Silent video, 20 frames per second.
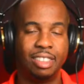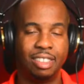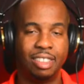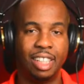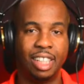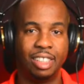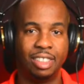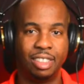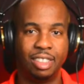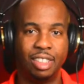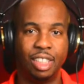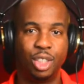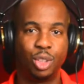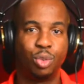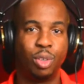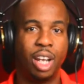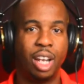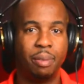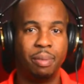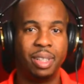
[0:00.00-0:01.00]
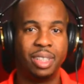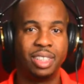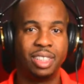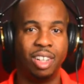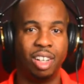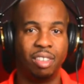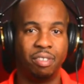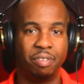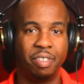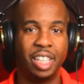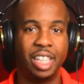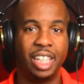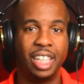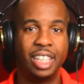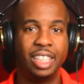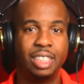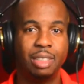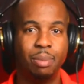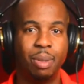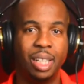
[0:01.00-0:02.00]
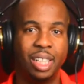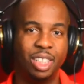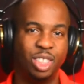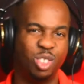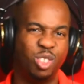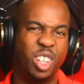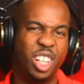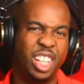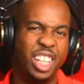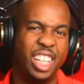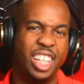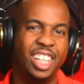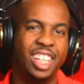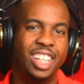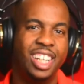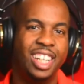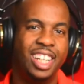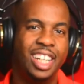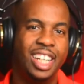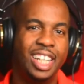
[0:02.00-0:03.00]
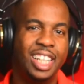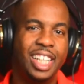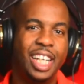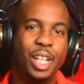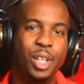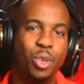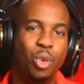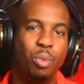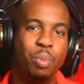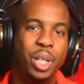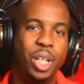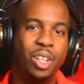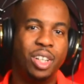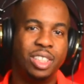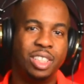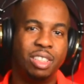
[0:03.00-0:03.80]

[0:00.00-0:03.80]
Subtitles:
is described as gut feelings, but is really they know because of